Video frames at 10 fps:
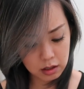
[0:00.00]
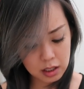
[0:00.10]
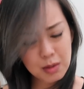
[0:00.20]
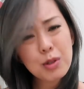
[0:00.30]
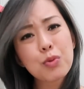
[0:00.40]

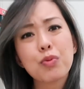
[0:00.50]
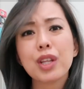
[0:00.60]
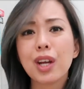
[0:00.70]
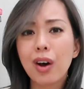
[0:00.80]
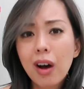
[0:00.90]
This smells
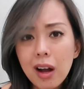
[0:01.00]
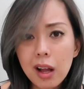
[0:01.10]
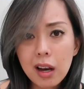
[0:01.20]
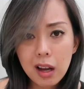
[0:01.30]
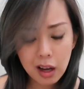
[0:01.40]
really
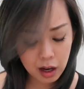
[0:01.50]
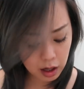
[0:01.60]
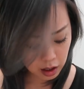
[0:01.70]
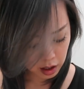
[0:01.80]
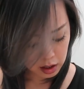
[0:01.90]
good.
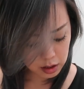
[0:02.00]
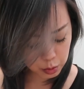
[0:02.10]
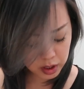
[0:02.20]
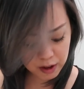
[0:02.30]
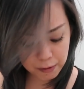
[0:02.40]

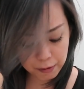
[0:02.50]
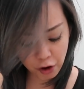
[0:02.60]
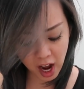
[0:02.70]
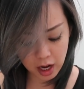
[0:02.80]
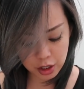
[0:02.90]
It's really
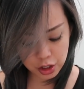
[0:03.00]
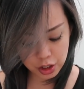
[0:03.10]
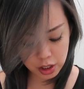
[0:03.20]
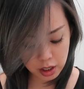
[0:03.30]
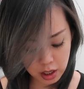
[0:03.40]

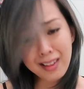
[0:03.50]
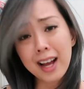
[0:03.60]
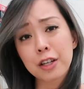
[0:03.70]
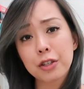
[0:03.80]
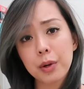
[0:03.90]
fresh. I'll
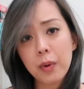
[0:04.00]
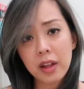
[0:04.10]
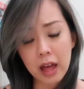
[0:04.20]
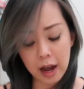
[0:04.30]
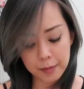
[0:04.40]
actually
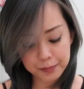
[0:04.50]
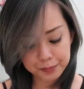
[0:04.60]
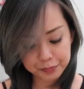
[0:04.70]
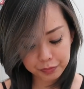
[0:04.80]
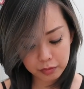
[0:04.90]
wear that.
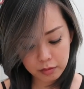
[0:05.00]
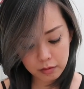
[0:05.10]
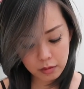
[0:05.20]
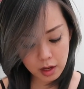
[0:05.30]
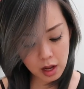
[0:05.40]

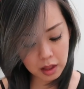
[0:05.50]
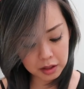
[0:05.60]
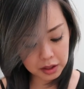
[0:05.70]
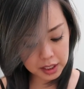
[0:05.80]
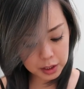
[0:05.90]

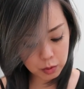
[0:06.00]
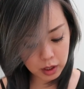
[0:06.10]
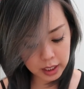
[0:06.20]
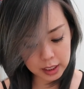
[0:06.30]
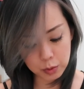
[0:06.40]
And this
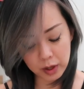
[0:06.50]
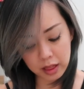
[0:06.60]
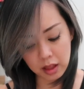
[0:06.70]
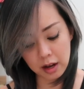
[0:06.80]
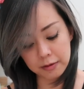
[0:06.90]
one is
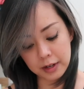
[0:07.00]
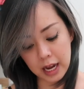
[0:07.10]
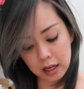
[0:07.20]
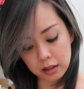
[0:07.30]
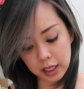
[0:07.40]
With Love
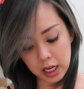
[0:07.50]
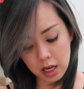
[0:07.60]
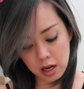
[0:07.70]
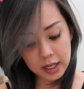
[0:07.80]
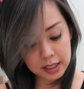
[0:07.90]

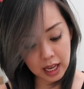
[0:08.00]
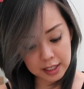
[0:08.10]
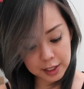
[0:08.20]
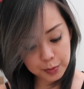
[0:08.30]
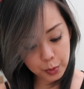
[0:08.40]
Natalie. And it's a
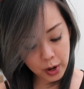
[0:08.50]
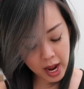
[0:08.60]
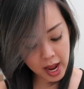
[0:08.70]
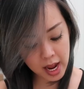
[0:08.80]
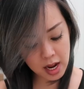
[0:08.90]

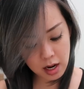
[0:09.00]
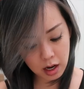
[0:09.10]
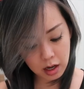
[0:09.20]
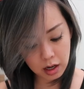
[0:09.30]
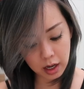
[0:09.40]
spray.
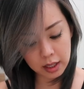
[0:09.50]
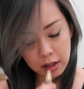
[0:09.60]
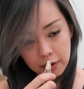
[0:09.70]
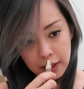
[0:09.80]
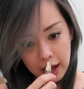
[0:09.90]
I
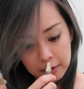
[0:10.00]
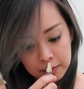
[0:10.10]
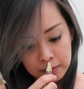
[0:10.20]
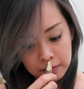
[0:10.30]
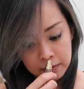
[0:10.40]
love that.
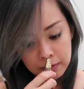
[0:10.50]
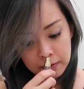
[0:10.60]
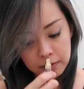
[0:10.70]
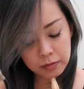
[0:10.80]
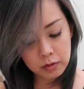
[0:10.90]

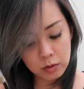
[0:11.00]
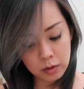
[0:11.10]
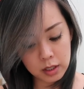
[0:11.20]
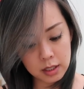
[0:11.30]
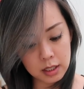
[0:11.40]

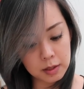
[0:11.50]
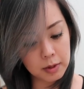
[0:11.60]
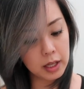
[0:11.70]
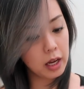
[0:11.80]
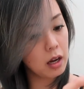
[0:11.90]
What does this
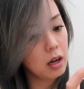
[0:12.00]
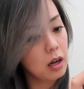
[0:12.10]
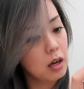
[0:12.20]
smell like?